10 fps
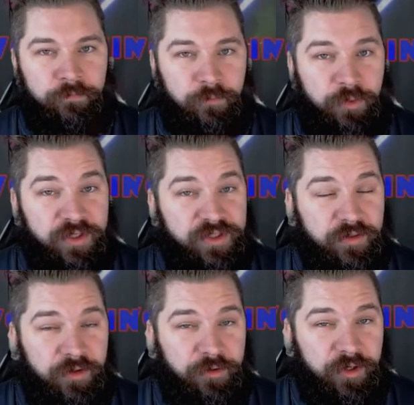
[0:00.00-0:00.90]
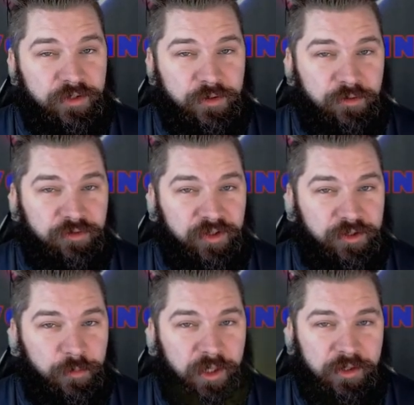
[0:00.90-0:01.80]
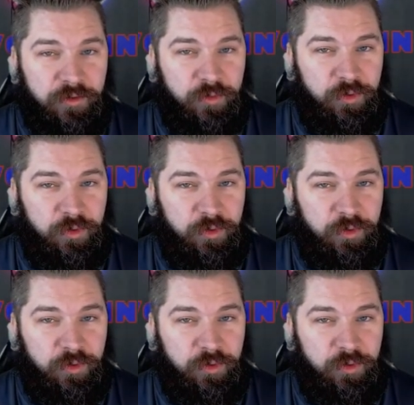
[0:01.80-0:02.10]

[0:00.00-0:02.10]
Pressing the Create New Filter button